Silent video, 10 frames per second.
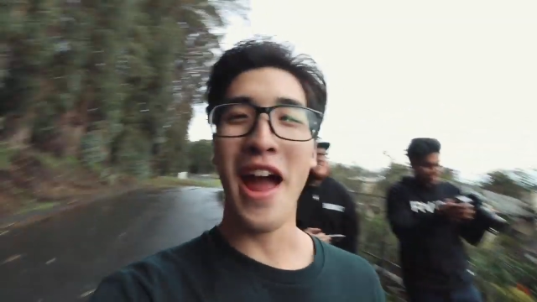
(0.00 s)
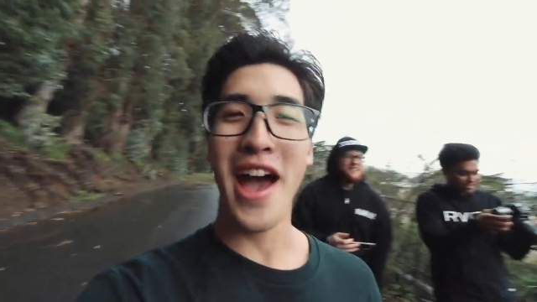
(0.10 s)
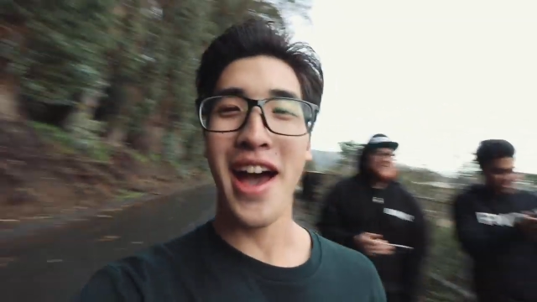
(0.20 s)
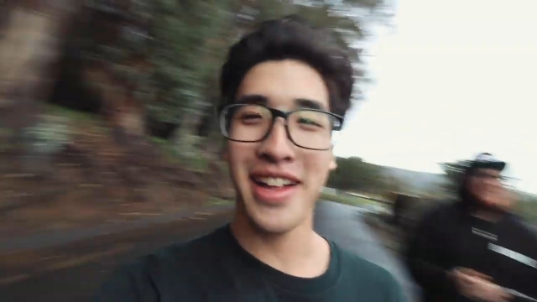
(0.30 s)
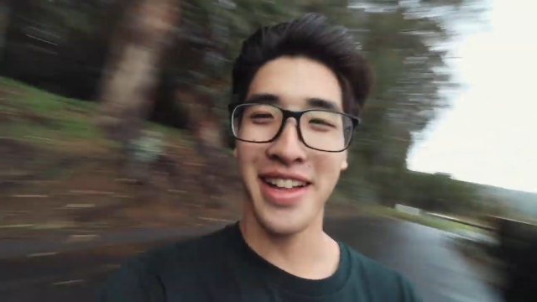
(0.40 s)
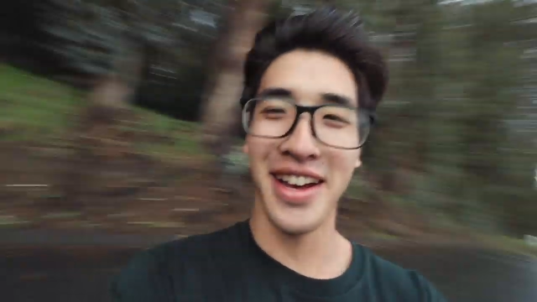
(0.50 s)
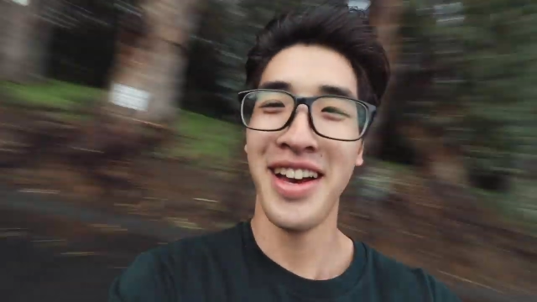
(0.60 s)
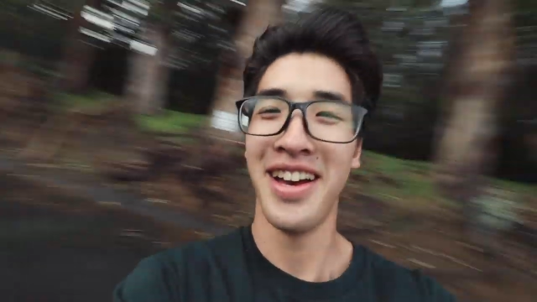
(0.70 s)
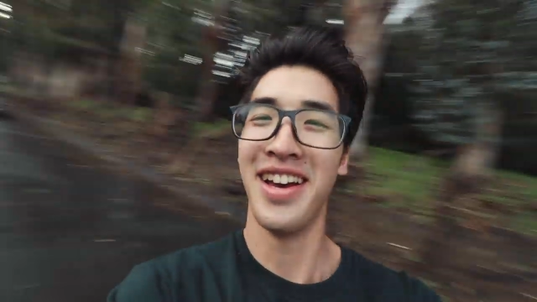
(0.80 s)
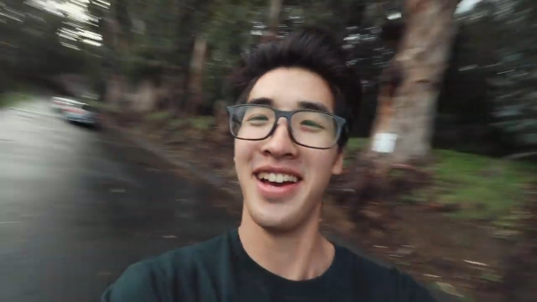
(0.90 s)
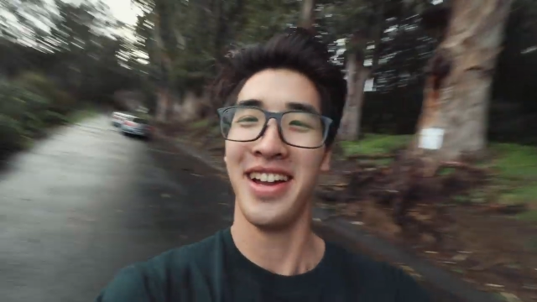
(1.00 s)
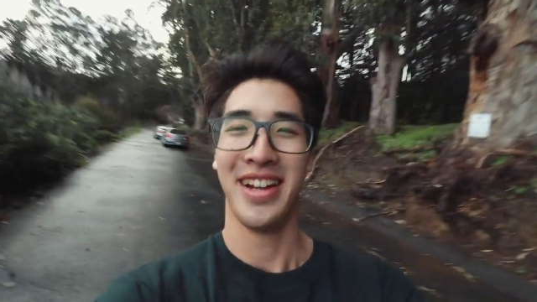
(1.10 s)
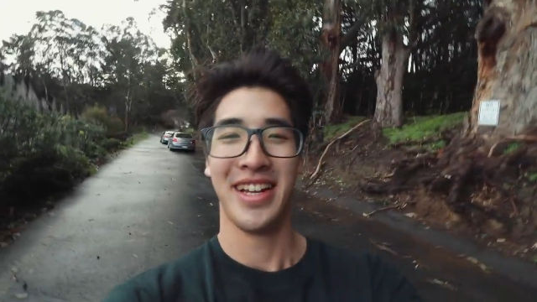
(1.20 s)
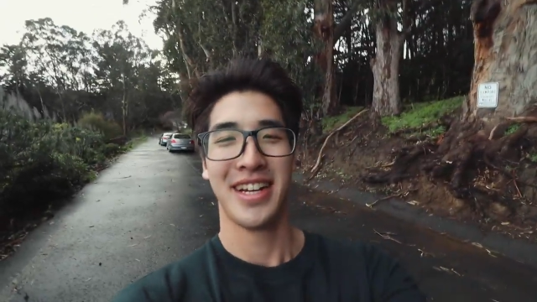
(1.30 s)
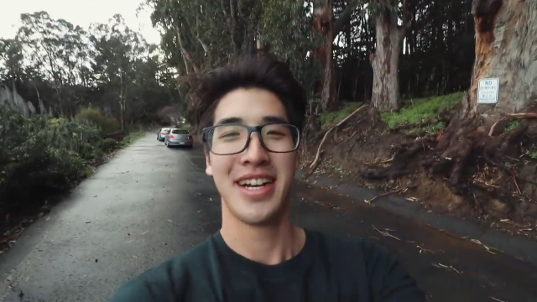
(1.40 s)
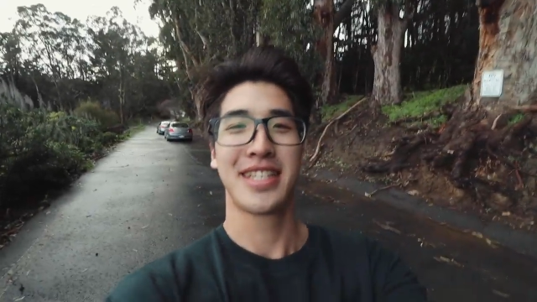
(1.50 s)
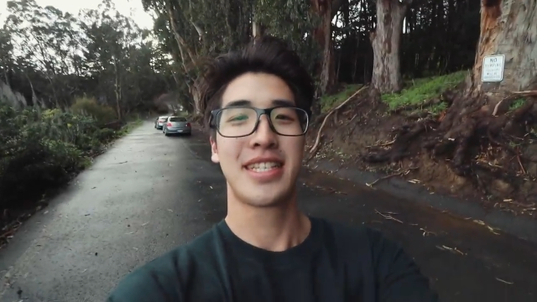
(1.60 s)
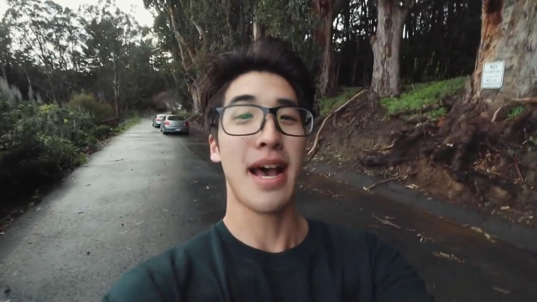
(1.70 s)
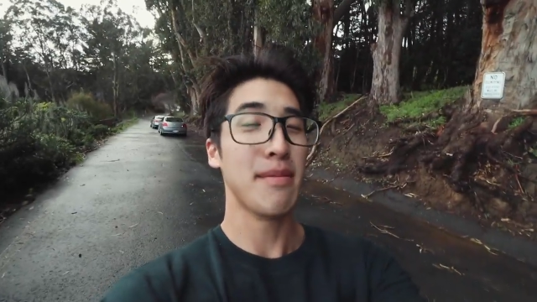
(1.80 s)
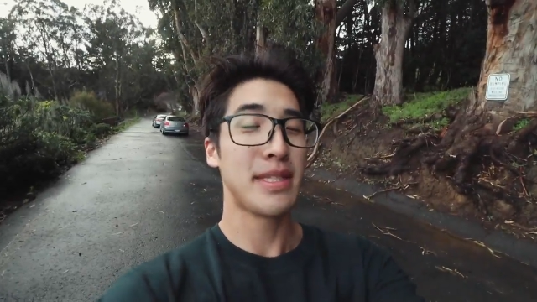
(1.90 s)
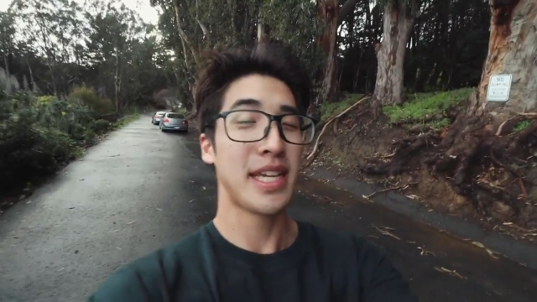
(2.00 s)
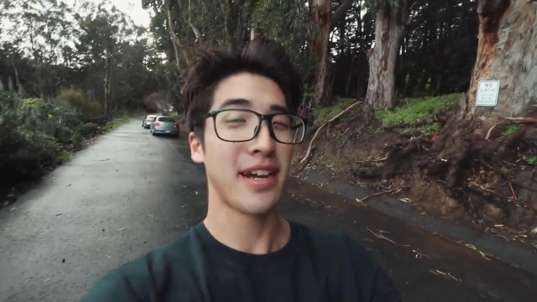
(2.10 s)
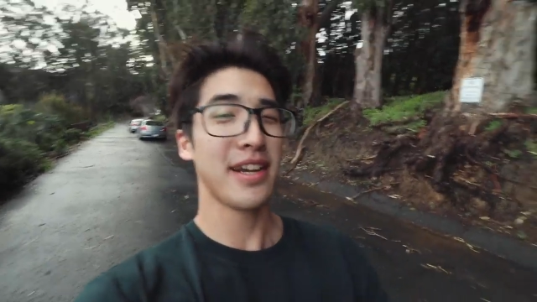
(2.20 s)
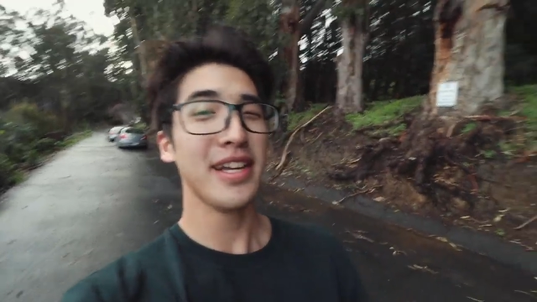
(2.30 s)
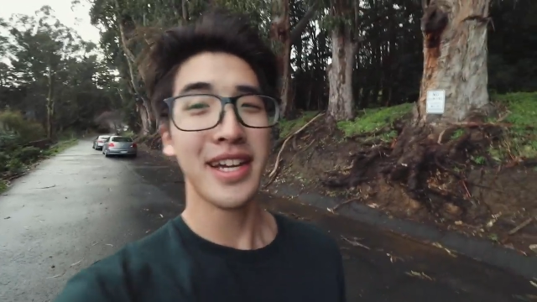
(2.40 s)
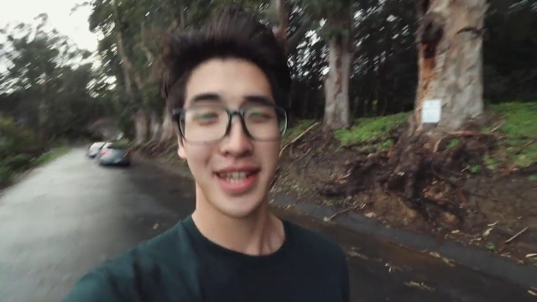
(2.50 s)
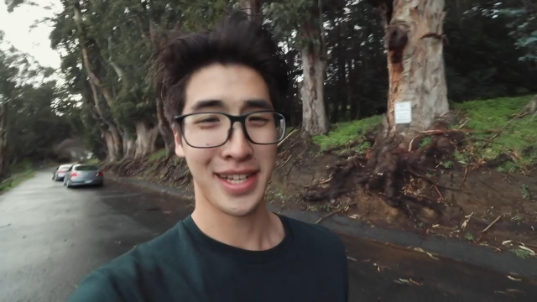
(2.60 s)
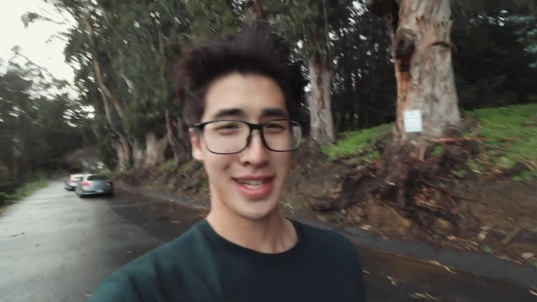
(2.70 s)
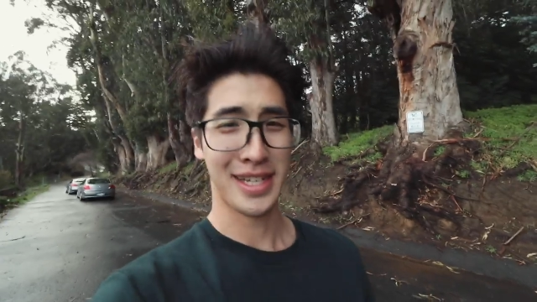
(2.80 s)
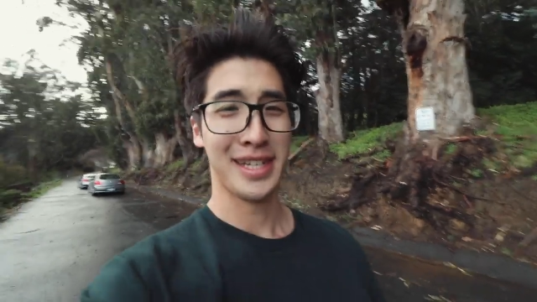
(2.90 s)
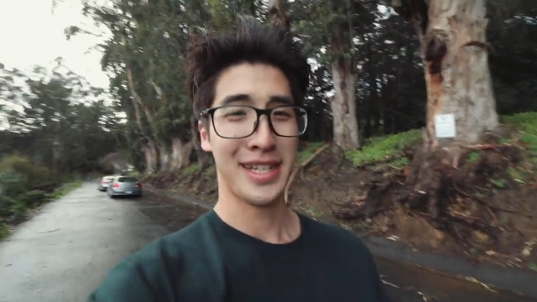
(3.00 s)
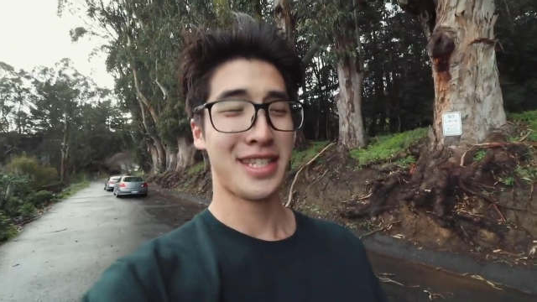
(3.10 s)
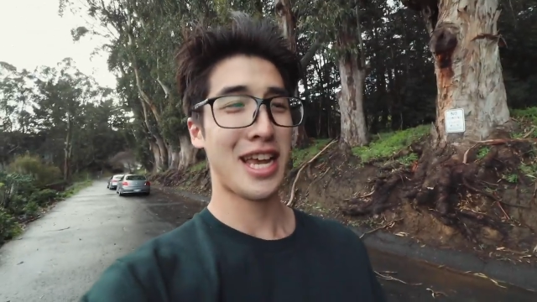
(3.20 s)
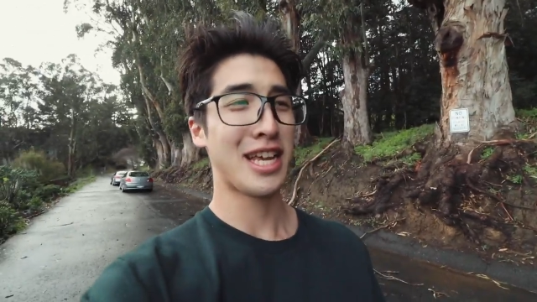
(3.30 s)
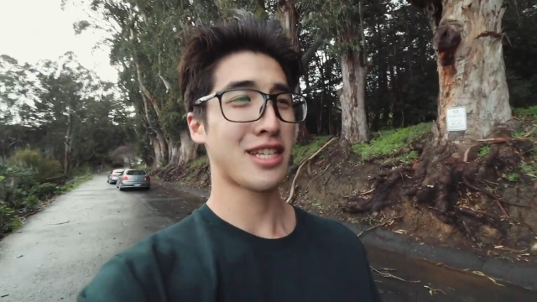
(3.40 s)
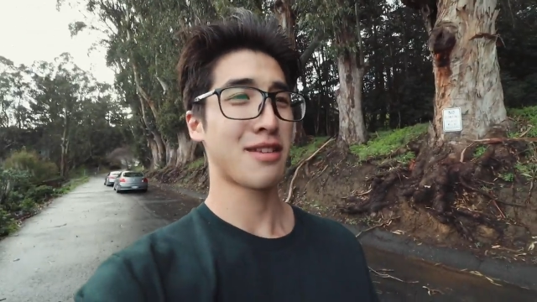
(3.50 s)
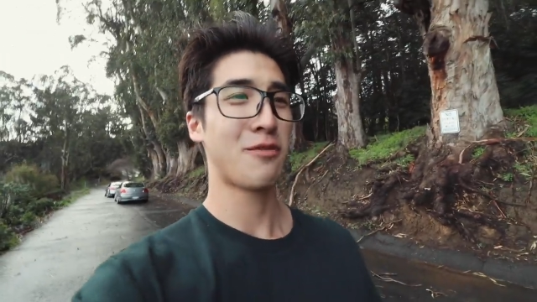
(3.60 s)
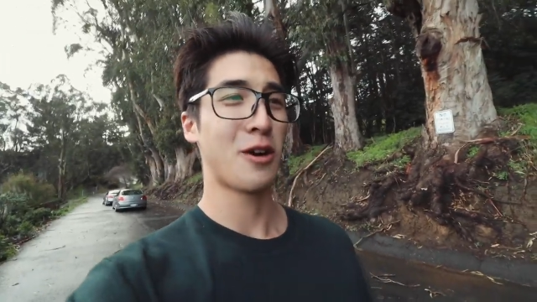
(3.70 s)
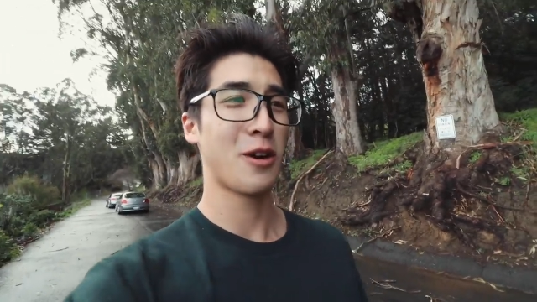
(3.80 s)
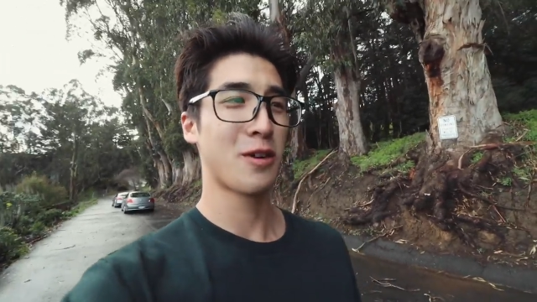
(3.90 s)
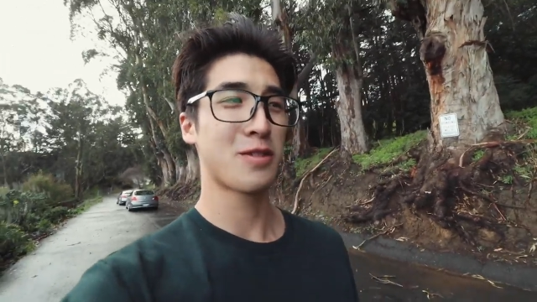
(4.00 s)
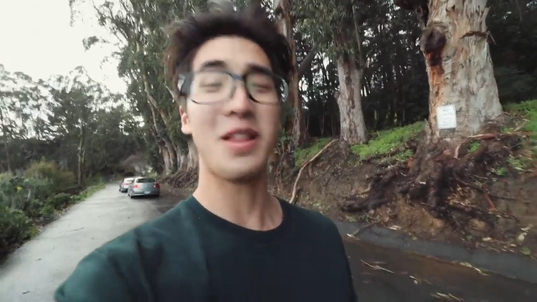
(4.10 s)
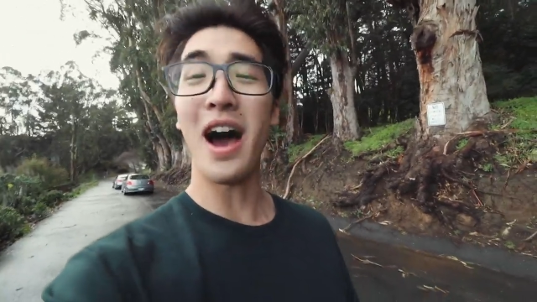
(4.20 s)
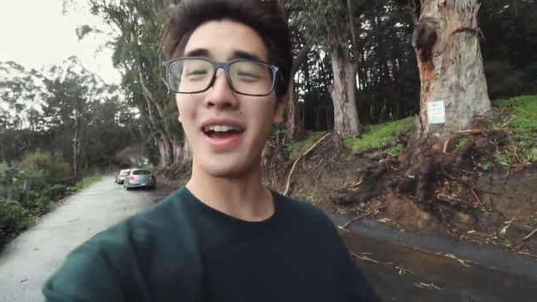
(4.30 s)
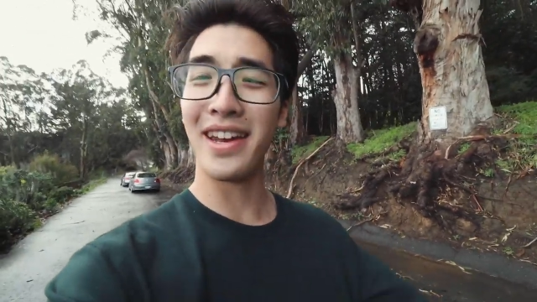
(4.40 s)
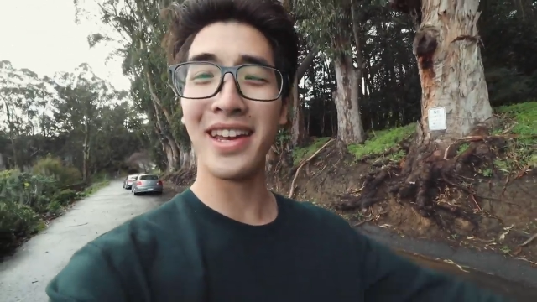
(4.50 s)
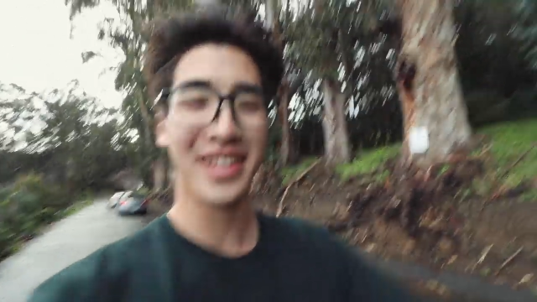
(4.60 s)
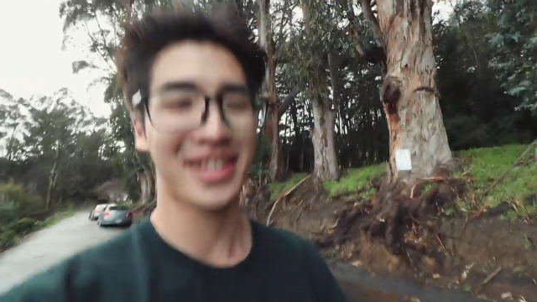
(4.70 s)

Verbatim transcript: at a cemetery taking some photos. Not in it,